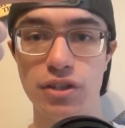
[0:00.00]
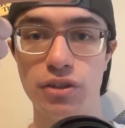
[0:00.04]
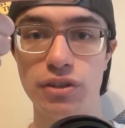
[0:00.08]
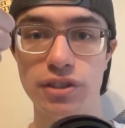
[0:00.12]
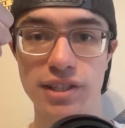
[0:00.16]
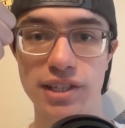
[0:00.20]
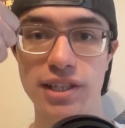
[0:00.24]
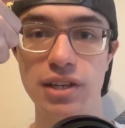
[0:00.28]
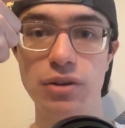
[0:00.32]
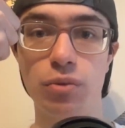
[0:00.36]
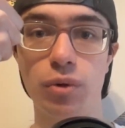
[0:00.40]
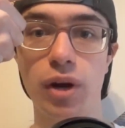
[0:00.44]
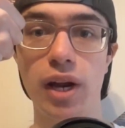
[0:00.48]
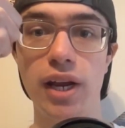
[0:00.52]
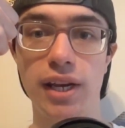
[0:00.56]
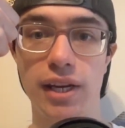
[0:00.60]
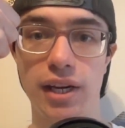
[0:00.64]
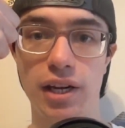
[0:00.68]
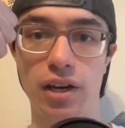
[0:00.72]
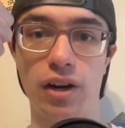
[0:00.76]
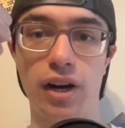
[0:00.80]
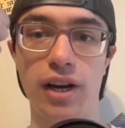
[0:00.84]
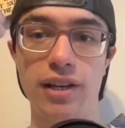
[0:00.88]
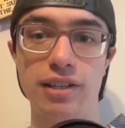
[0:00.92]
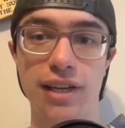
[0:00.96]
can see right
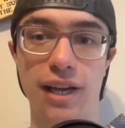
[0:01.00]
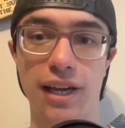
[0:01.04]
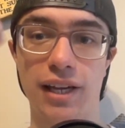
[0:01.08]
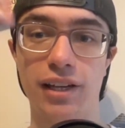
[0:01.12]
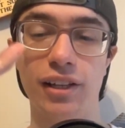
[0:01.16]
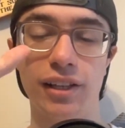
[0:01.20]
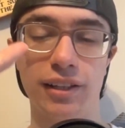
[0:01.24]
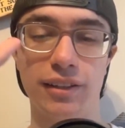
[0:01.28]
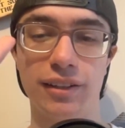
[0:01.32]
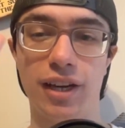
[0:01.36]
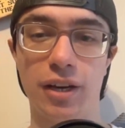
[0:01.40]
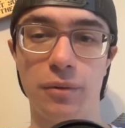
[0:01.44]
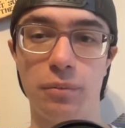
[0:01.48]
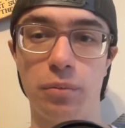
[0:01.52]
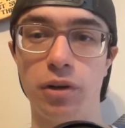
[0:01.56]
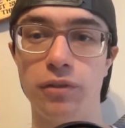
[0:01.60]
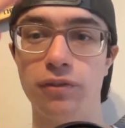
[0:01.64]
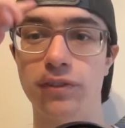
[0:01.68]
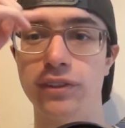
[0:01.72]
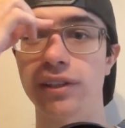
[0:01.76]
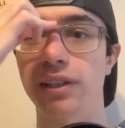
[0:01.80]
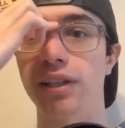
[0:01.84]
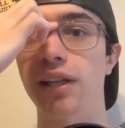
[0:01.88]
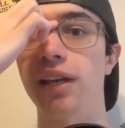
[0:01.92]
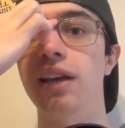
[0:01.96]
here, as I clicked on
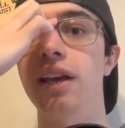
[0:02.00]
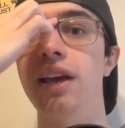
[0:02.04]
perfectly.